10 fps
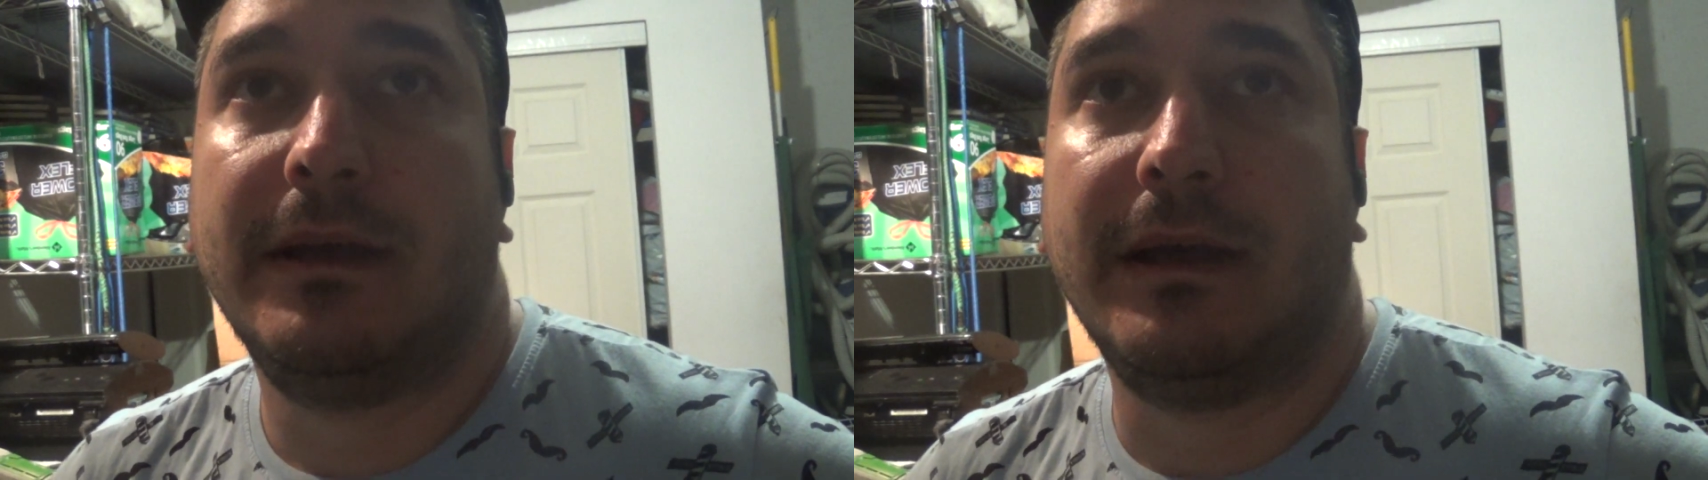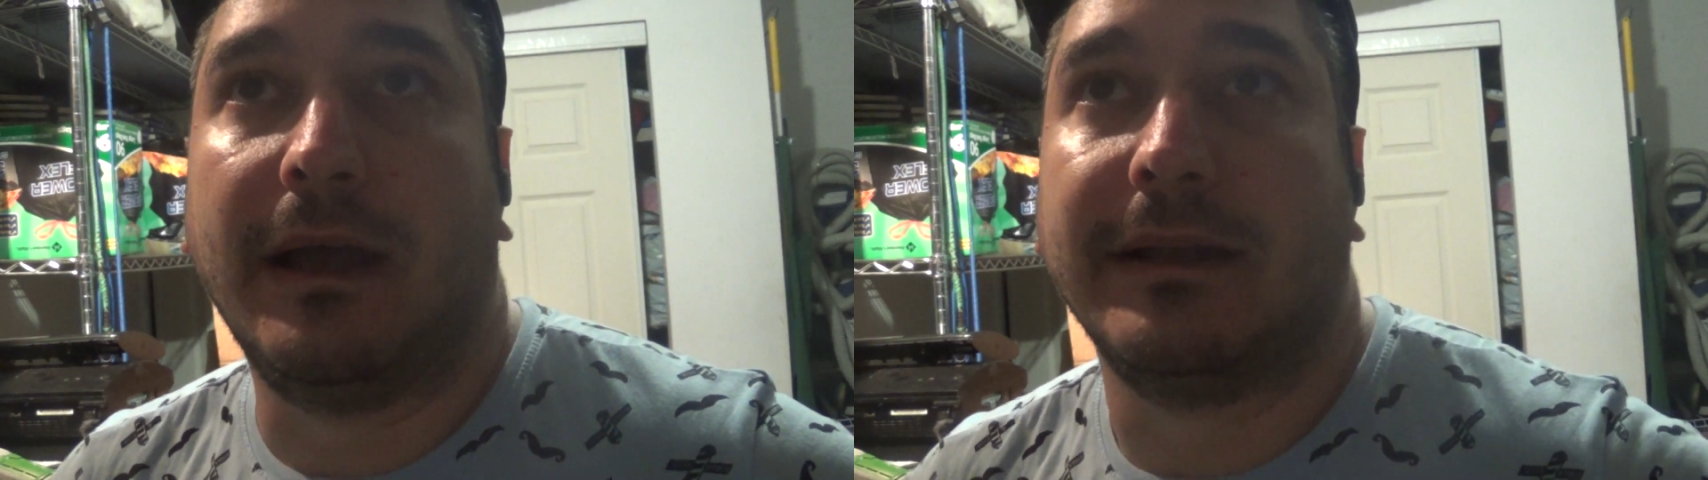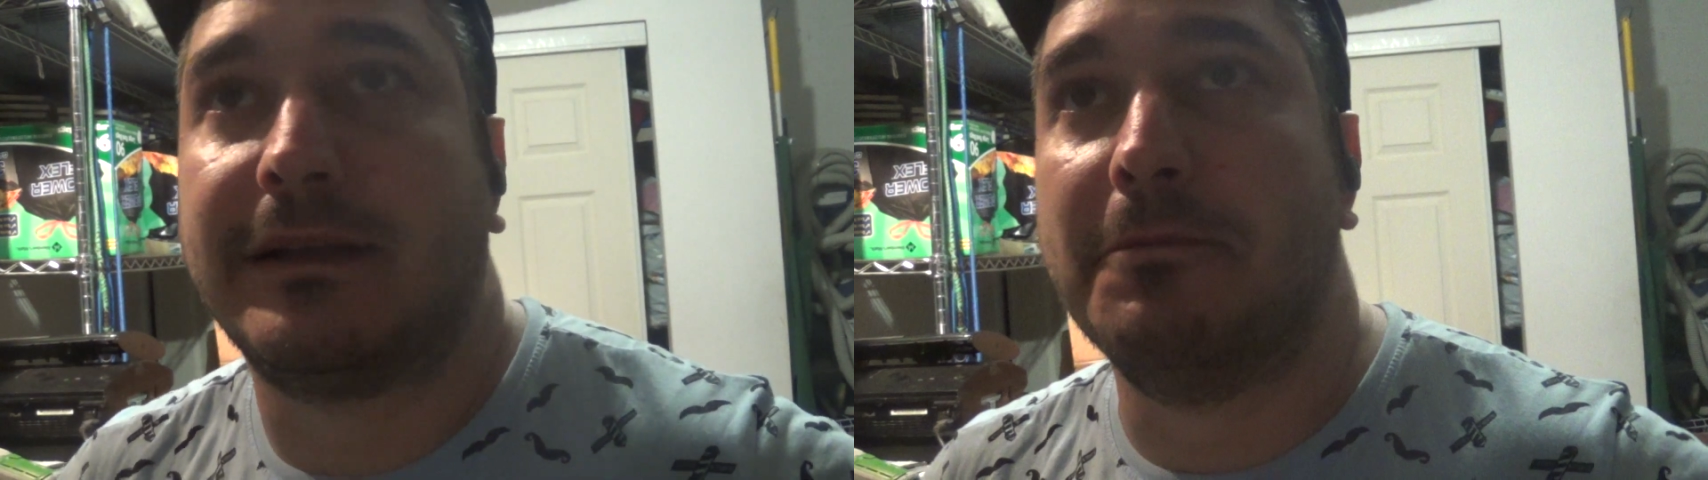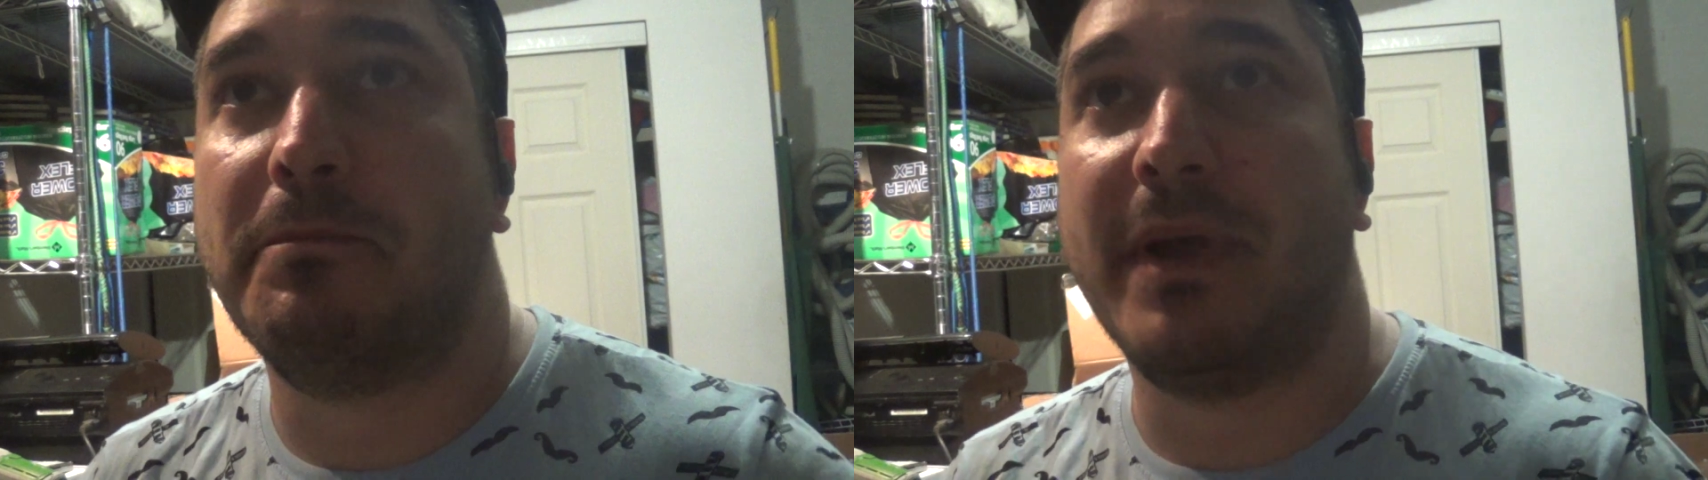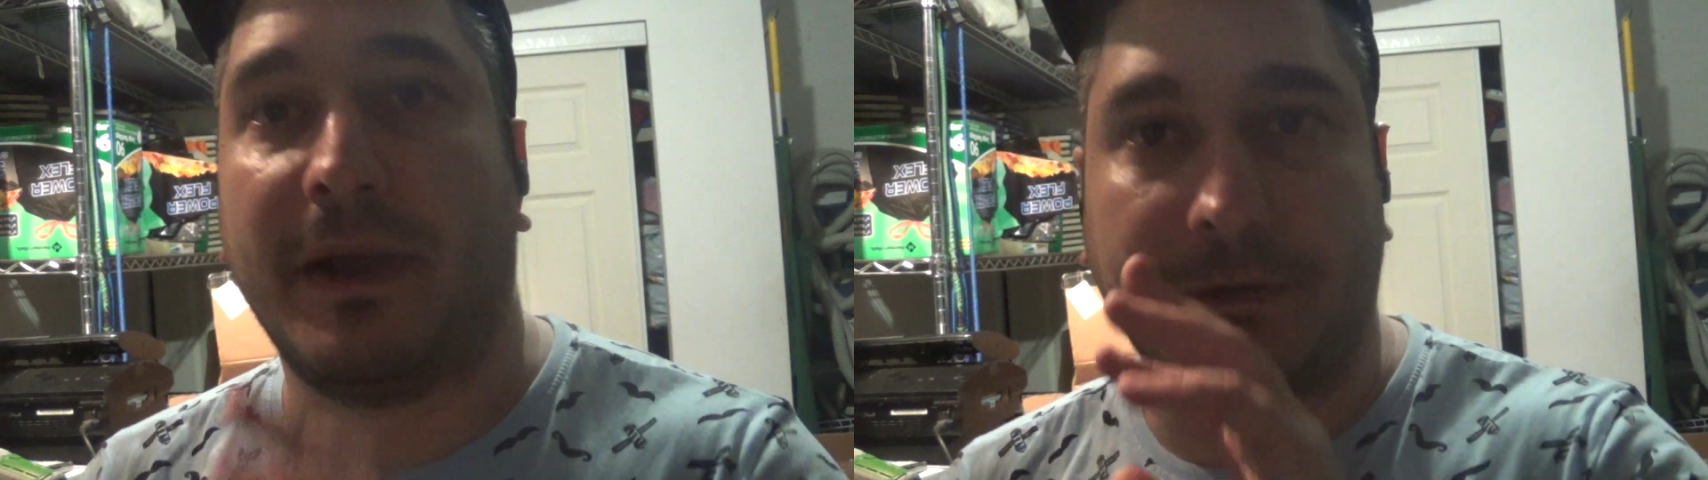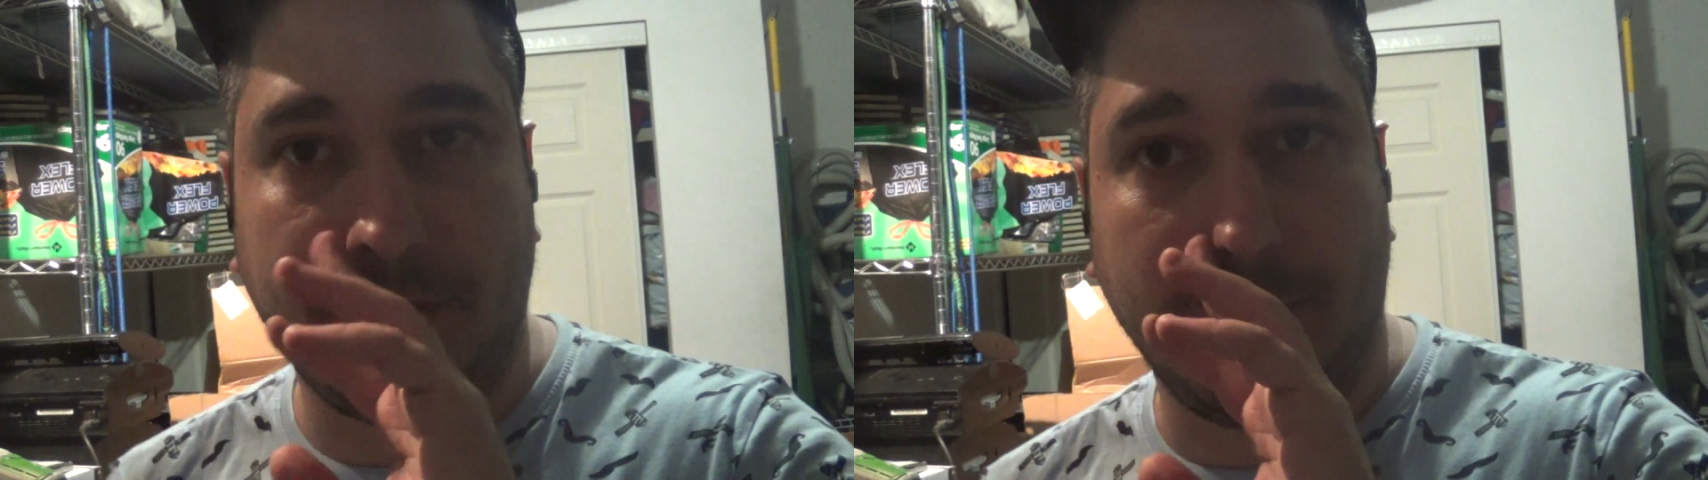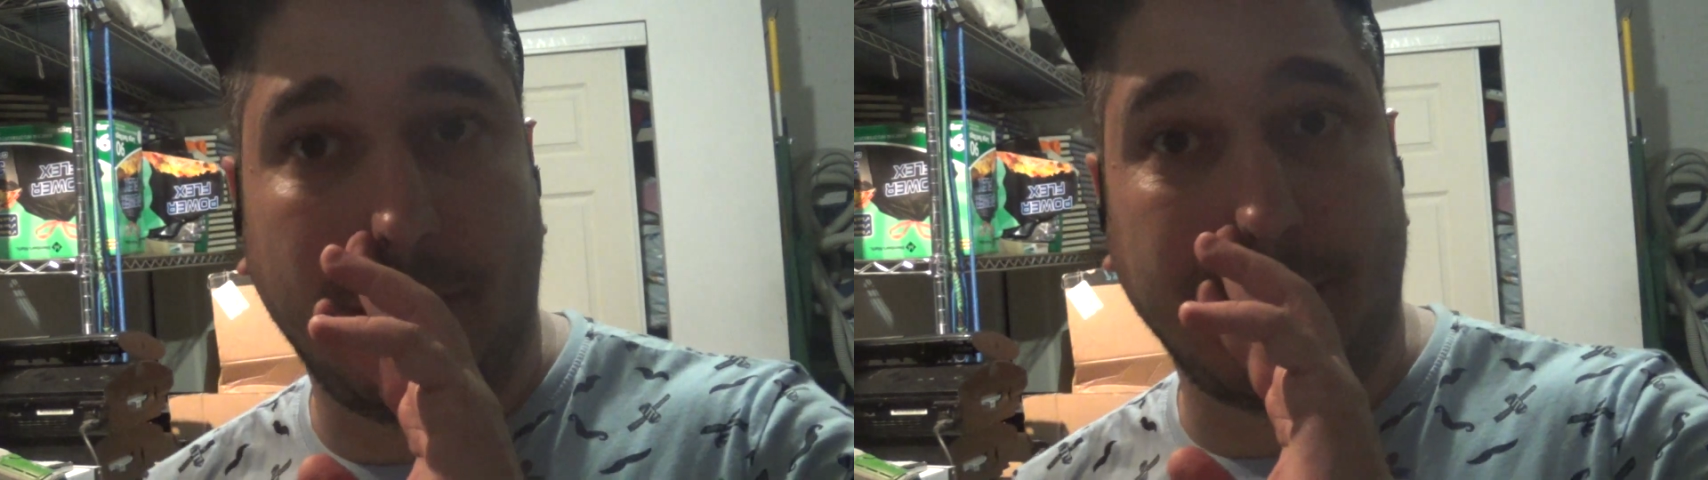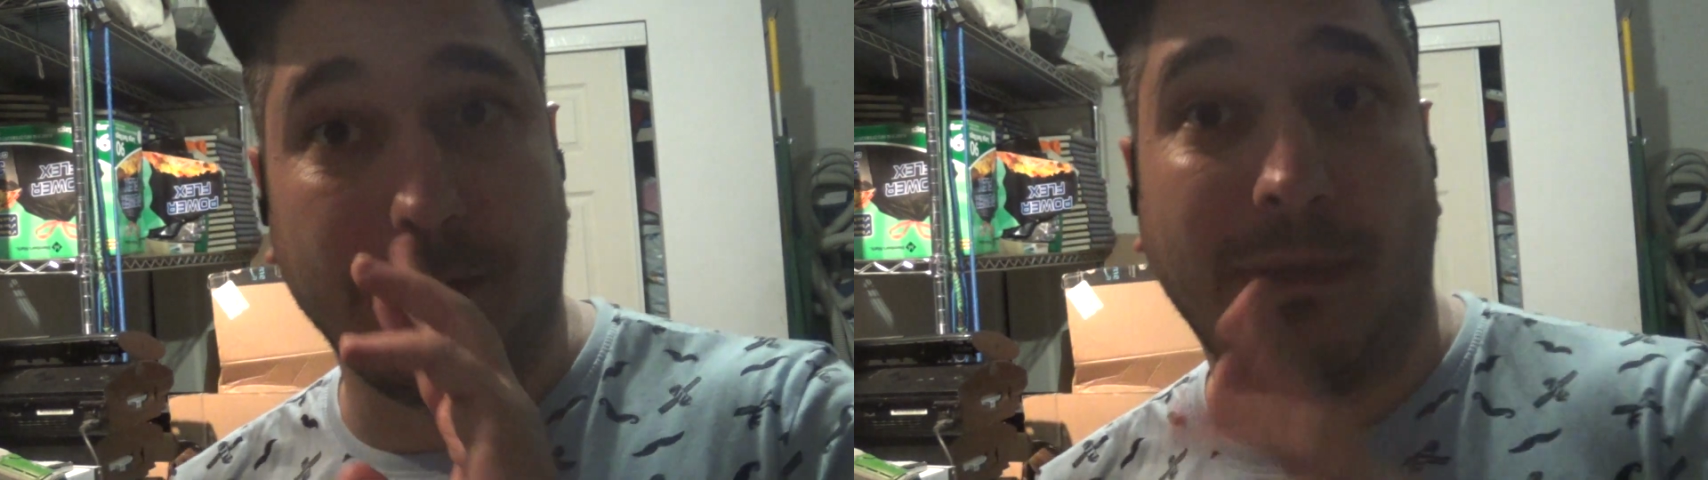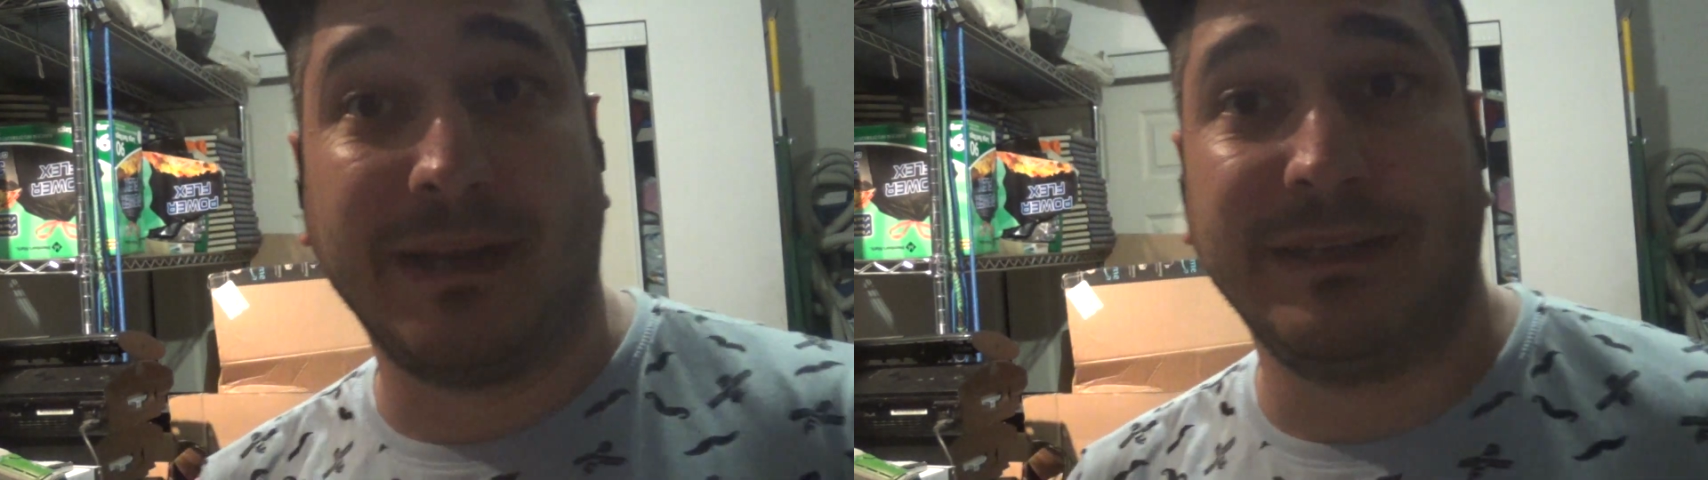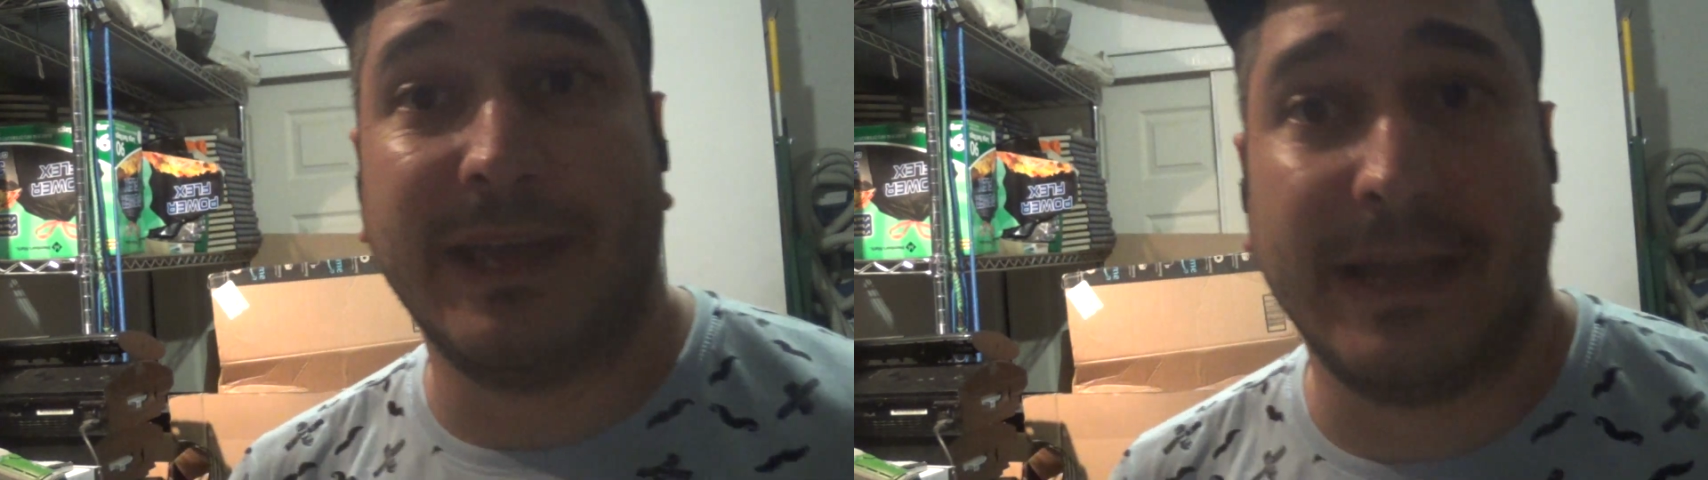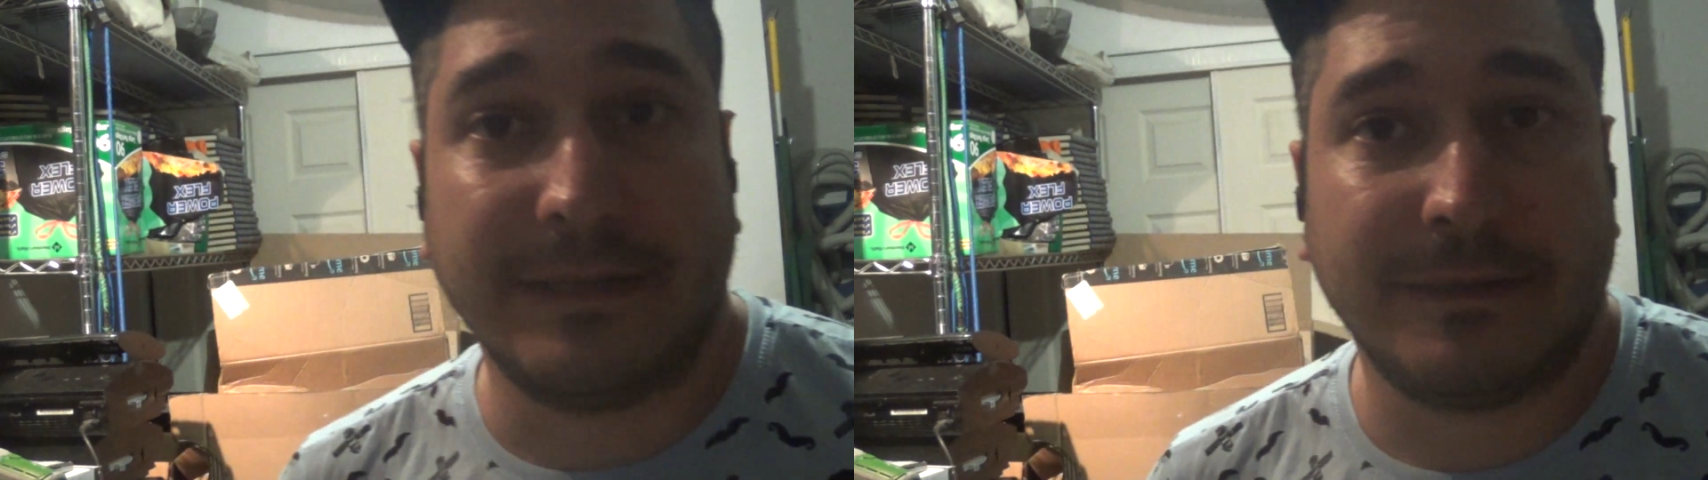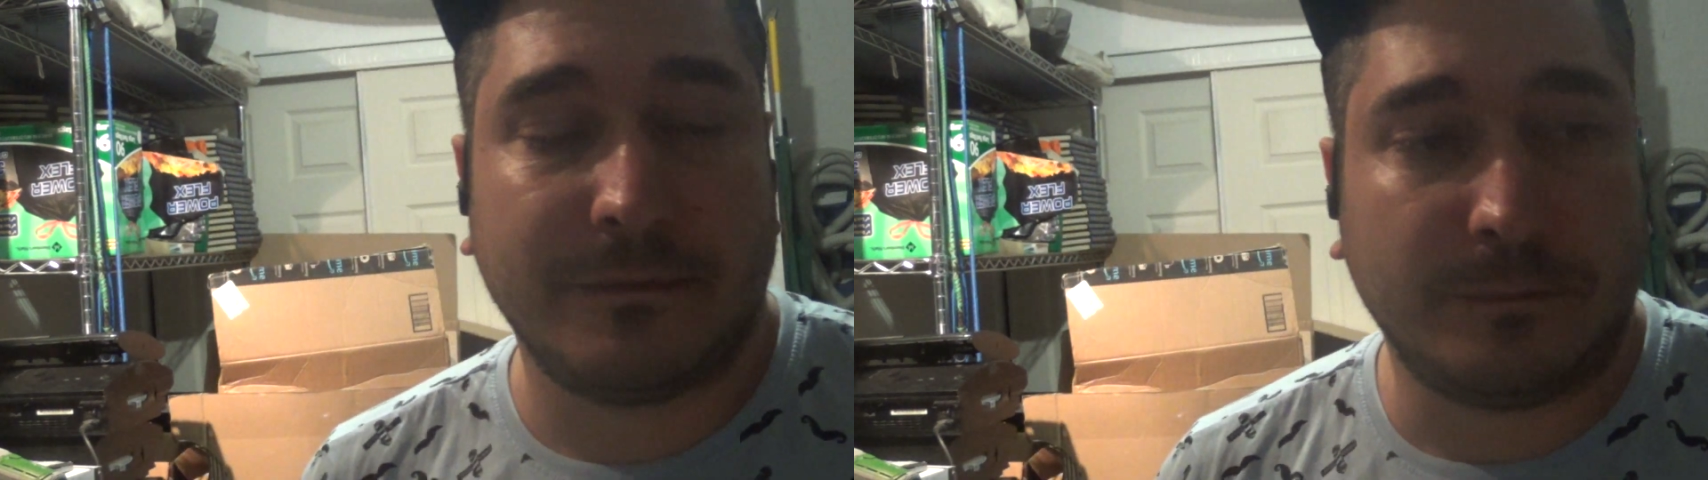and compare to what you might get,